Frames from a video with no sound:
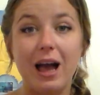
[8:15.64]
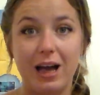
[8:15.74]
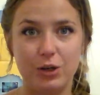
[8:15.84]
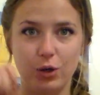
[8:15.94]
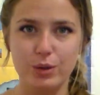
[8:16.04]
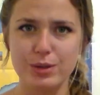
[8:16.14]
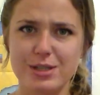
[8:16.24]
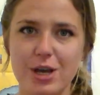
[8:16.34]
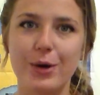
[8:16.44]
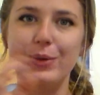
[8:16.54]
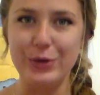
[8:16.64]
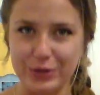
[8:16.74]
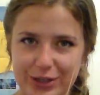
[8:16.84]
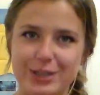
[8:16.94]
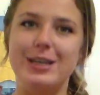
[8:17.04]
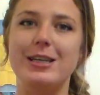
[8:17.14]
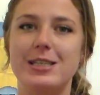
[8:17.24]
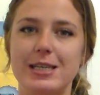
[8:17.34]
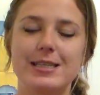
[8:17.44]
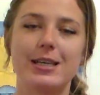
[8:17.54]
and also you're going to need
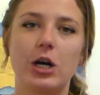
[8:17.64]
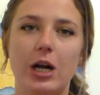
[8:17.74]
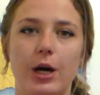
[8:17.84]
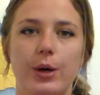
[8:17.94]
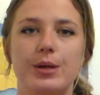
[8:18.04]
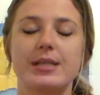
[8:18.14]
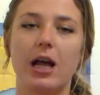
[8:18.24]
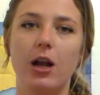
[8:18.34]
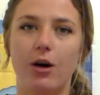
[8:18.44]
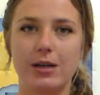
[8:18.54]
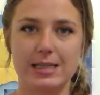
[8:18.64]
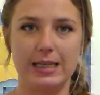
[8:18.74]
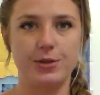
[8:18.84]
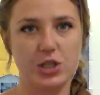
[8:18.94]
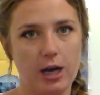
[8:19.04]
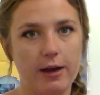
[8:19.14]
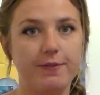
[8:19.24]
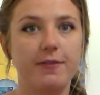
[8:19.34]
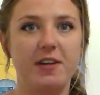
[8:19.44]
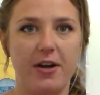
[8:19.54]
decent clothes, a long sleeve shirt
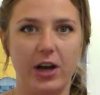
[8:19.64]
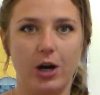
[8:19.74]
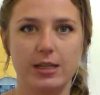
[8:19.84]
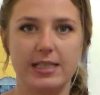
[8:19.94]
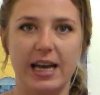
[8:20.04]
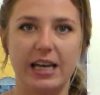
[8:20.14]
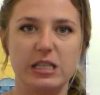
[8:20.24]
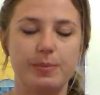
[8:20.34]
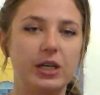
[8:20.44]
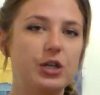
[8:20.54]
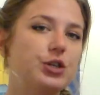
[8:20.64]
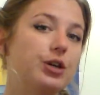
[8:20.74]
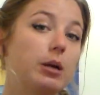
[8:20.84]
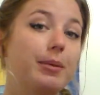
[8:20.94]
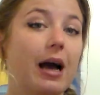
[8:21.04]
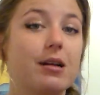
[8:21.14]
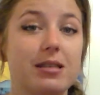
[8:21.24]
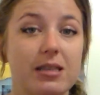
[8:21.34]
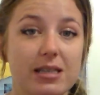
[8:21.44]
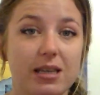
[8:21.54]
for very hot days because you're going to be out
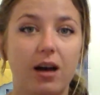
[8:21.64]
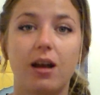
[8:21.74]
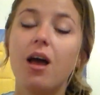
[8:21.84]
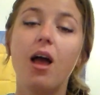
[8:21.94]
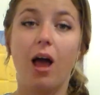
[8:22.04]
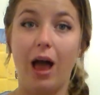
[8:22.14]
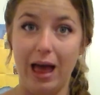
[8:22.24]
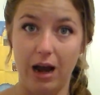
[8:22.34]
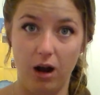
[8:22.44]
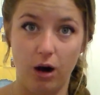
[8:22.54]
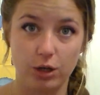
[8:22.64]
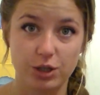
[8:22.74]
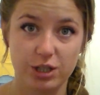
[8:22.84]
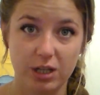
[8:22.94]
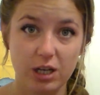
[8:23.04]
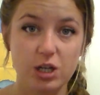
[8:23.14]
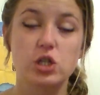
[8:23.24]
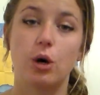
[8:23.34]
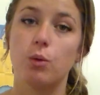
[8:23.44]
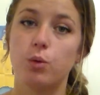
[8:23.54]
in the sun a lot.
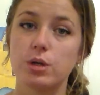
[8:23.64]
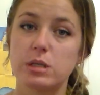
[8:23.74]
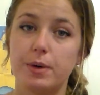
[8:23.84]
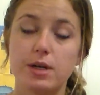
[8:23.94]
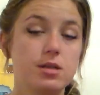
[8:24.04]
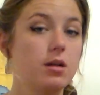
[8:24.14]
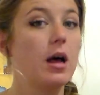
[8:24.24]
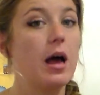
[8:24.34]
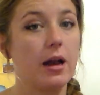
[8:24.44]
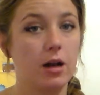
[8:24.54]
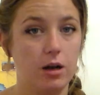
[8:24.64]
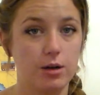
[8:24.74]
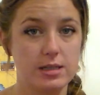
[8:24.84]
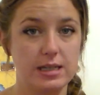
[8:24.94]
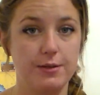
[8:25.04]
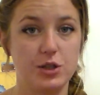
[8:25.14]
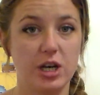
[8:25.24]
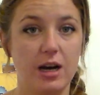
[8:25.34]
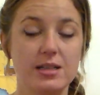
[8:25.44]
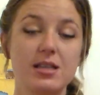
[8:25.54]
So a water bottle and a long sleeve
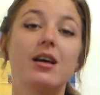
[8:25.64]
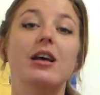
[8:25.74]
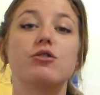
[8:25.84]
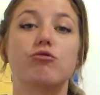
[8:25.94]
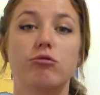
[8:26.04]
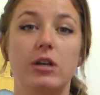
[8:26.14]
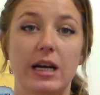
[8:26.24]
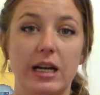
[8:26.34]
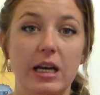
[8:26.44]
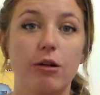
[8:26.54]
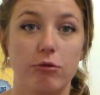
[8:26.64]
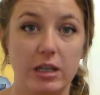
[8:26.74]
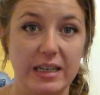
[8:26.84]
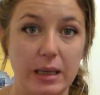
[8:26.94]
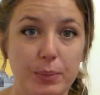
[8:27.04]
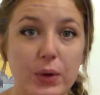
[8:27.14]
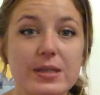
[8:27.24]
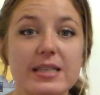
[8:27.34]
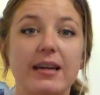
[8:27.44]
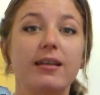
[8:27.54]
shirt is really, really
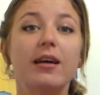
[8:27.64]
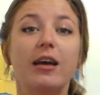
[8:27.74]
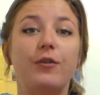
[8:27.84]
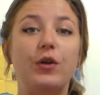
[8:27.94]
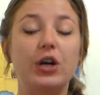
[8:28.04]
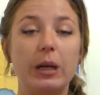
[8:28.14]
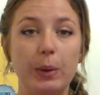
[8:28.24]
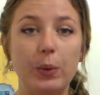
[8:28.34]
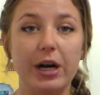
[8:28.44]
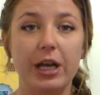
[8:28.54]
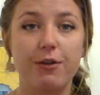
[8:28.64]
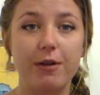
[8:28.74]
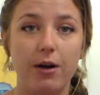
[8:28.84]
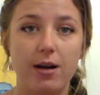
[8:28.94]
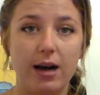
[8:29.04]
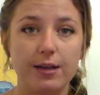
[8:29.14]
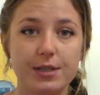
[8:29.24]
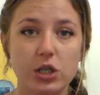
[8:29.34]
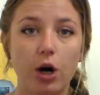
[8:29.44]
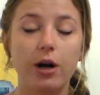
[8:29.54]
important. If you're going to be working around
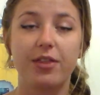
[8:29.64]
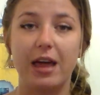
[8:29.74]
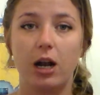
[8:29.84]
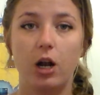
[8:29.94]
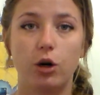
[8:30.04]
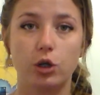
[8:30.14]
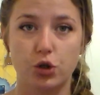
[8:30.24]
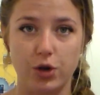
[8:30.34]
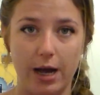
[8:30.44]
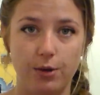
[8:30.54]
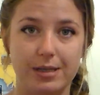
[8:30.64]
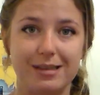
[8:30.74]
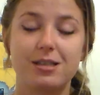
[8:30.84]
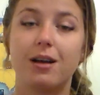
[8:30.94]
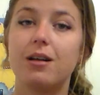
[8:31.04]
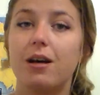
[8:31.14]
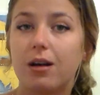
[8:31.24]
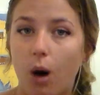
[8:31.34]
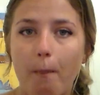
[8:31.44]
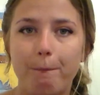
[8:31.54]
livestock, then long trousers, something like
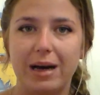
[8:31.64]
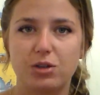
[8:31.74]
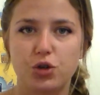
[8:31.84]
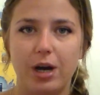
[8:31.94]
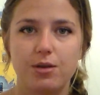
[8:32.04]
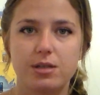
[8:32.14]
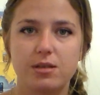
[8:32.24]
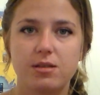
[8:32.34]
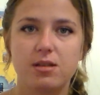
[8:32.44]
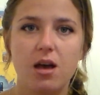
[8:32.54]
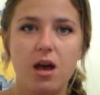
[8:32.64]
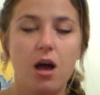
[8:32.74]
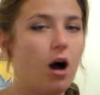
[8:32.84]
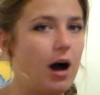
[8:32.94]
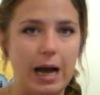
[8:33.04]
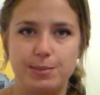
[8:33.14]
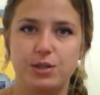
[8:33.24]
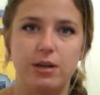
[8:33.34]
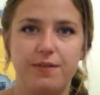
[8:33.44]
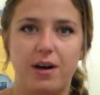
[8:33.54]
combat trousers are
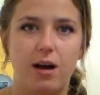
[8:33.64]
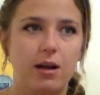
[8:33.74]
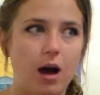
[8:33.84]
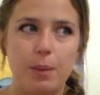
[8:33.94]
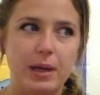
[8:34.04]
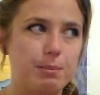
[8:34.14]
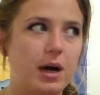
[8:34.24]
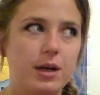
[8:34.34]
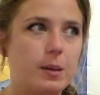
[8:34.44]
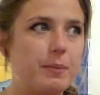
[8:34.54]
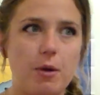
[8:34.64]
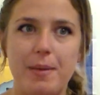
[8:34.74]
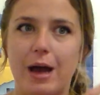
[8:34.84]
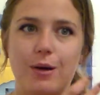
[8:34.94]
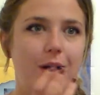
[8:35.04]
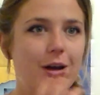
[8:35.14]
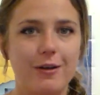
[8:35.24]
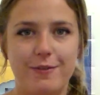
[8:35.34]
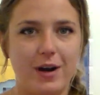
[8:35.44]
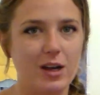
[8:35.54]
absolutely fine. I picked mine up for about
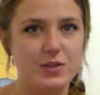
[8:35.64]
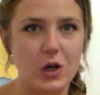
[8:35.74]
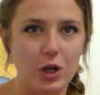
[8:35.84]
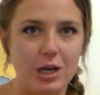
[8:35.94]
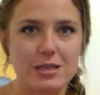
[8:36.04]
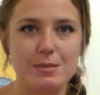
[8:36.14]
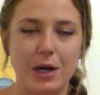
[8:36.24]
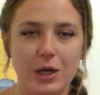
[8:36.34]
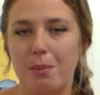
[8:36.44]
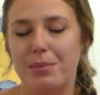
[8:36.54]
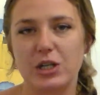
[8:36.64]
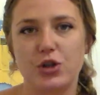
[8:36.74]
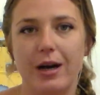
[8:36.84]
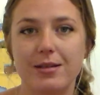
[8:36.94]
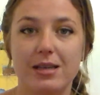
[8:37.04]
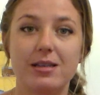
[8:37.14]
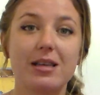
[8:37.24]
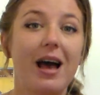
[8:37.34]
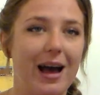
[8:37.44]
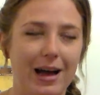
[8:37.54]
$5, my combat
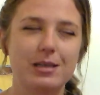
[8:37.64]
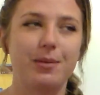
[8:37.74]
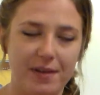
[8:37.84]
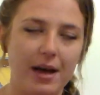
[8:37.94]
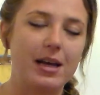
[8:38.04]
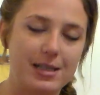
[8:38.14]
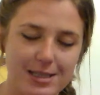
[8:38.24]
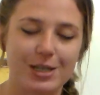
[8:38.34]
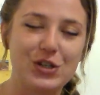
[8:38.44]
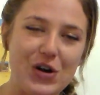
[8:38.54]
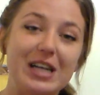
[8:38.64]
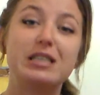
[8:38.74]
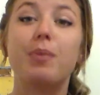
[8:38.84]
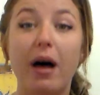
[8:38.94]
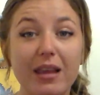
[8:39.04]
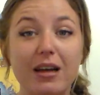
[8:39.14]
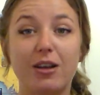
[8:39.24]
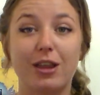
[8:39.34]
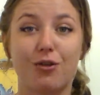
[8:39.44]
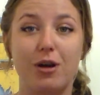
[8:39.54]
trousers, and to be fair, they disintegrated by the end
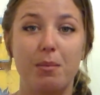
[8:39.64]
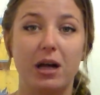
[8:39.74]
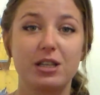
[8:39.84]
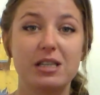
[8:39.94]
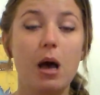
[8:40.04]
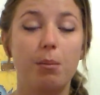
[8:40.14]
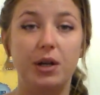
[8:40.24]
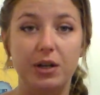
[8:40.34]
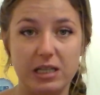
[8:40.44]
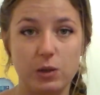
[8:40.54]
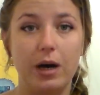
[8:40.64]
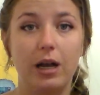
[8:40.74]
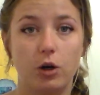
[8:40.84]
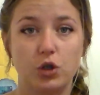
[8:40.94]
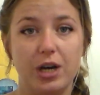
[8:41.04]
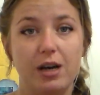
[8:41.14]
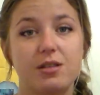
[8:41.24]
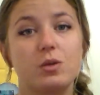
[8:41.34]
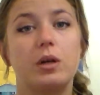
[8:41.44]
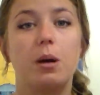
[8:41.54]
of the 3 months, but you need to wear long
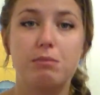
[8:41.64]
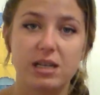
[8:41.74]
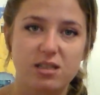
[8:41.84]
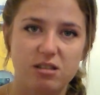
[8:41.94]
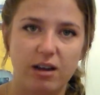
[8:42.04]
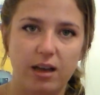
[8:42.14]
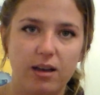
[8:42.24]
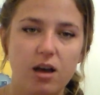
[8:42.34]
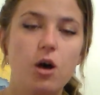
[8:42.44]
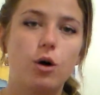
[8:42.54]
trousers when you're mustering